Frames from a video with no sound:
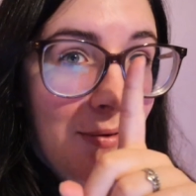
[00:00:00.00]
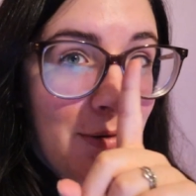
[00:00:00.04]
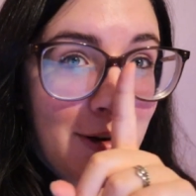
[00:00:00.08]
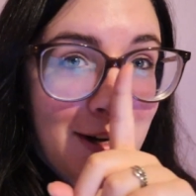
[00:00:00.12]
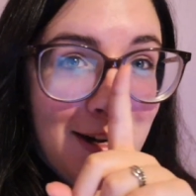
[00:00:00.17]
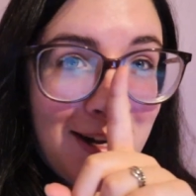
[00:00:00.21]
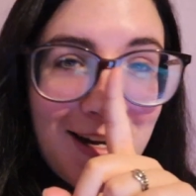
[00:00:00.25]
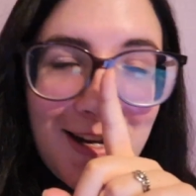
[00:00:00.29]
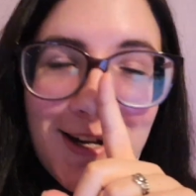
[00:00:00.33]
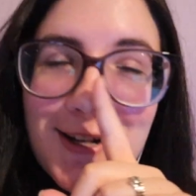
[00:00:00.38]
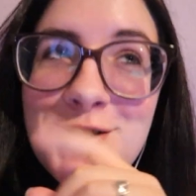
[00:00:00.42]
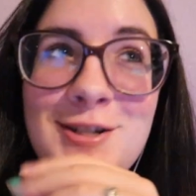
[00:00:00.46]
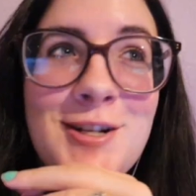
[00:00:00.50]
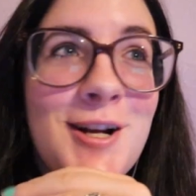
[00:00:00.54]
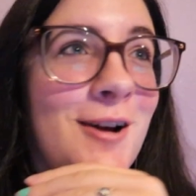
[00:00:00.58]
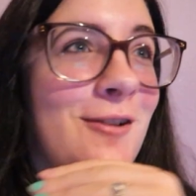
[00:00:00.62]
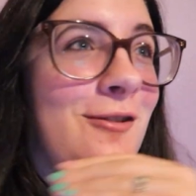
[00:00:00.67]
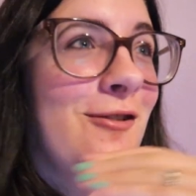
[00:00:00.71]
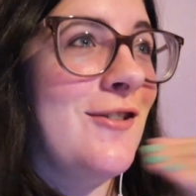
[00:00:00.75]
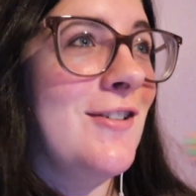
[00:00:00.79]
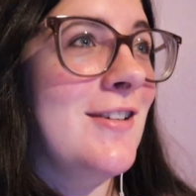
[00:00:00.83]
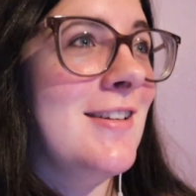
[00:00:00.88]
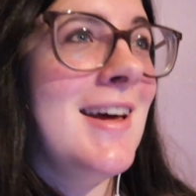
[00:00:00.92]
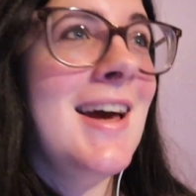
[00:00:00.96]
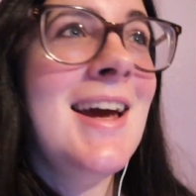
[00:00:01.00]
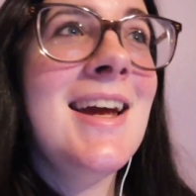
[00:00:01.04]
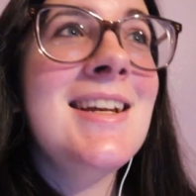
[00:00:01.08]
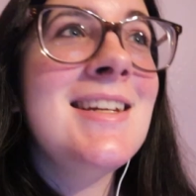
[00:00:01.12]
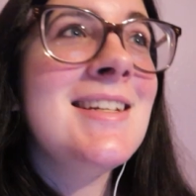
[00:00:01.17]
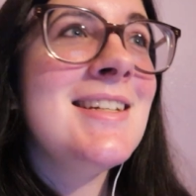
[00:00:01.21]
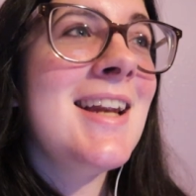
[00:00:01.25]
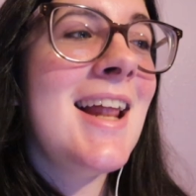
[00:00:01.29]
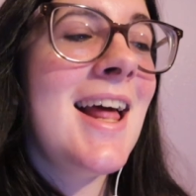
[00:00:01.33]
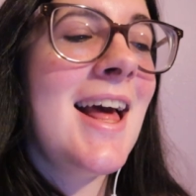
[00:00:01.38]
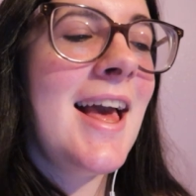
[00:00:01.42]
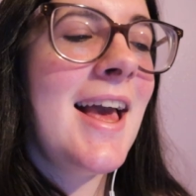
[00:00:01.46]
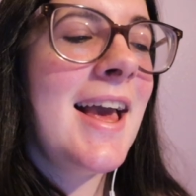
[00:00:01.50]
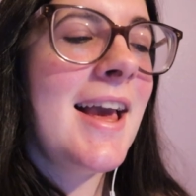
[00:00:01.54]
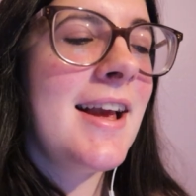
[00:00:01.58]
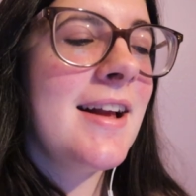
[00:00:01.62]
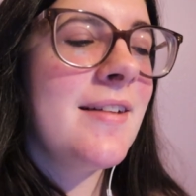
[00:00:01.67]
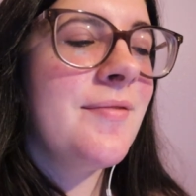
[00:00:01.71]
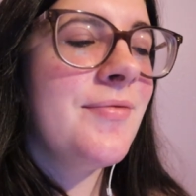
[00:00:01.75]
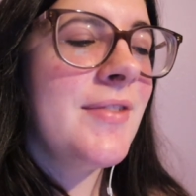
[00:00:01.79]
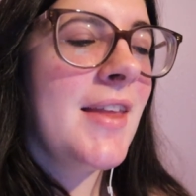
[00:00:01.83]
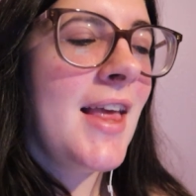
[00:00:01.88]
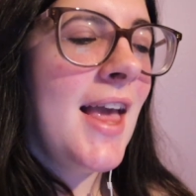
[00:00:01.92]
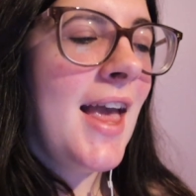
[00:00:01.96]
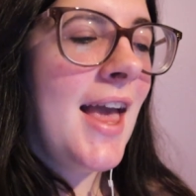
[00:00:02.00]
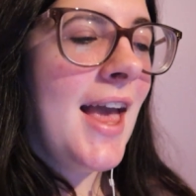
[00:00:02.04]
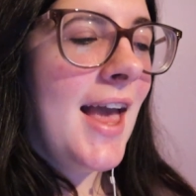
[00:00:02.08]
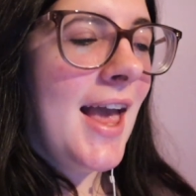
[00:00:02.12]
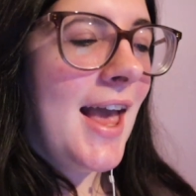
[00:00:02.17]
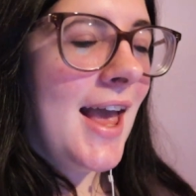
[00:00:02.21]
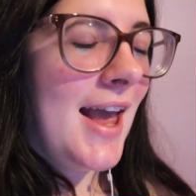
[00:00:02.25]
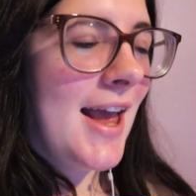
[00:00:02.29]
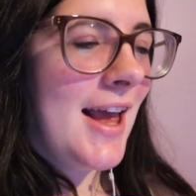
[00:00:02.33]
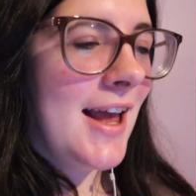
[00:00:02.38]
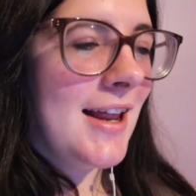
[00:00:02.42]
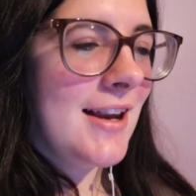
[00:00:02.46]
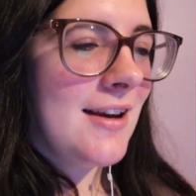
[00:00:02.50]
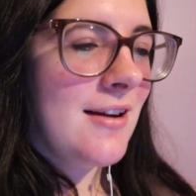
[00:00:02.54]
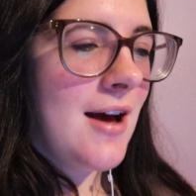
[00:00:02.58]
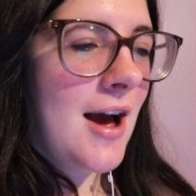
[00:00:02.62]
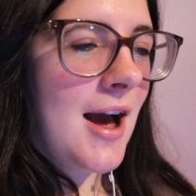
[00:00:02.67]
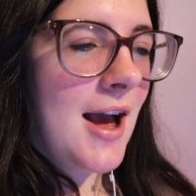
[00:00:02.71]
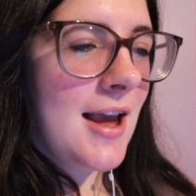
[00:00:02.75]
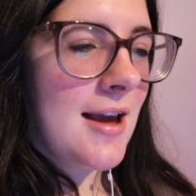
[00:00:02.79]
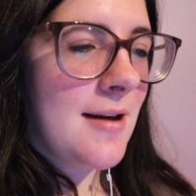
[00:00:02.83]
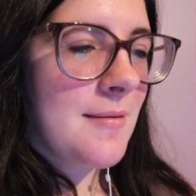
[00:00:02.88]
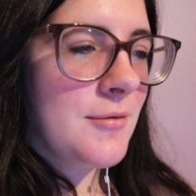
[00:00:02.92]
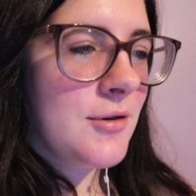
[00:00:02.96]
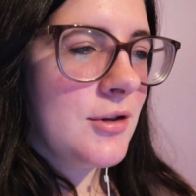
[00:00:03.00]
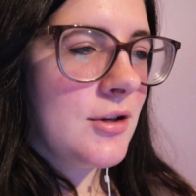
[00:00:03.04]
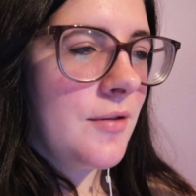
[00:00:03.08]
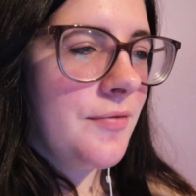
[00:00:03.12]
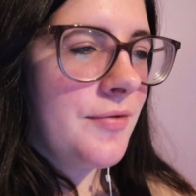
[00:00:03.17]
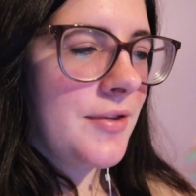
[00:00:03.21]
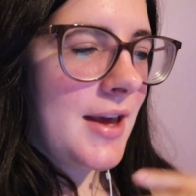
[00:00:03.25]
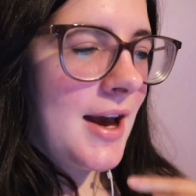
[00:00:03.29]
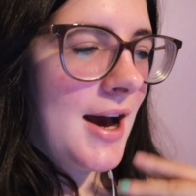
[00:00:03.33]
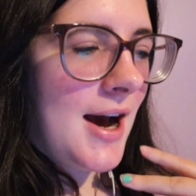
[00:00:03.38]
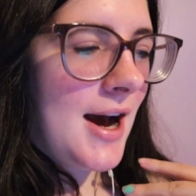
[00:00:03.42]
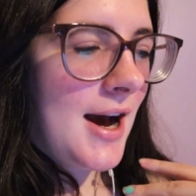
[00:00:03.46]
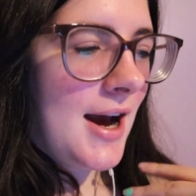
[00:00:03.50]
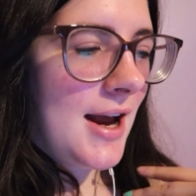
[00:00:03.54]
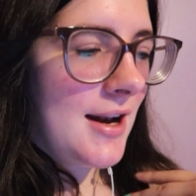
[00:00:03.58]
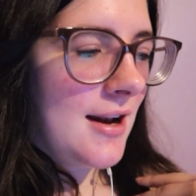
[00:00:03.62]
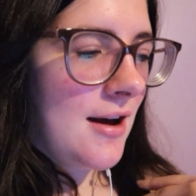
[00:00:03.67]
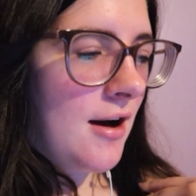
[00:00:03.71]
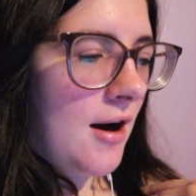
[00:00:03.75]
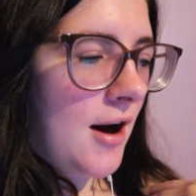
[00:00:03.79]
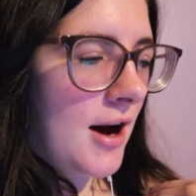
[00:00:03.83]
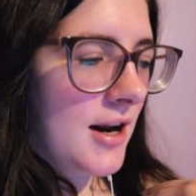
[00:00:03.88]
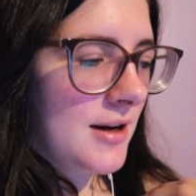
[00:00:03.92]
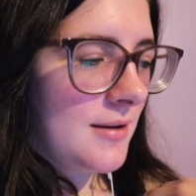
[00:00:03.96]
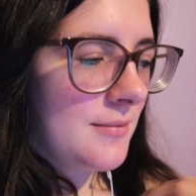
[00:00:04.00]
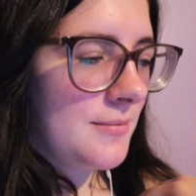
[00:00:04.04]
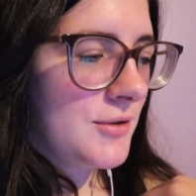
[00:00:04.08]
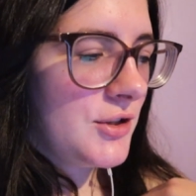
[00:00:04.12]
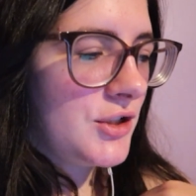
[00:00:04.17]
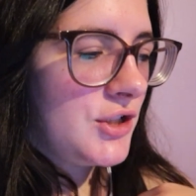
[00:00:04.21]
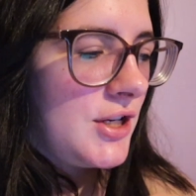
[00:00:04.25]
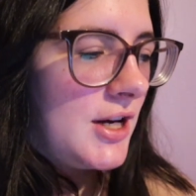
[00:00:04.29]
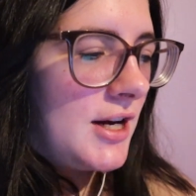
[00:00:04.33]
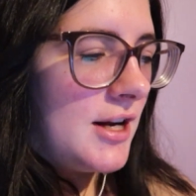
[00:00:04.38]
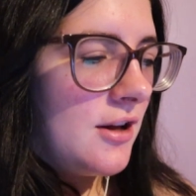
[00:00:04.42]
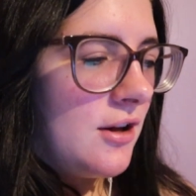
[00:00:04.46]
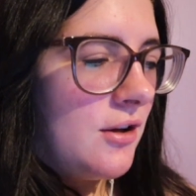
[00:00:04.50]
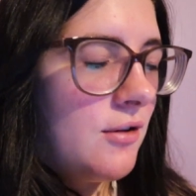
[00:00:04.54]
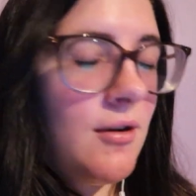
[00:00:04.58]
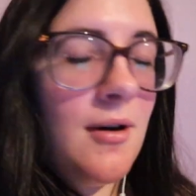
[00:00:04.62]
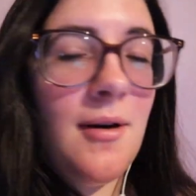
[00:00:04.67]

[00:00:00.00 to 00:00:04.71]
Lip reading: We're getting Chick-fil-A today, and I am on Autumn's channel.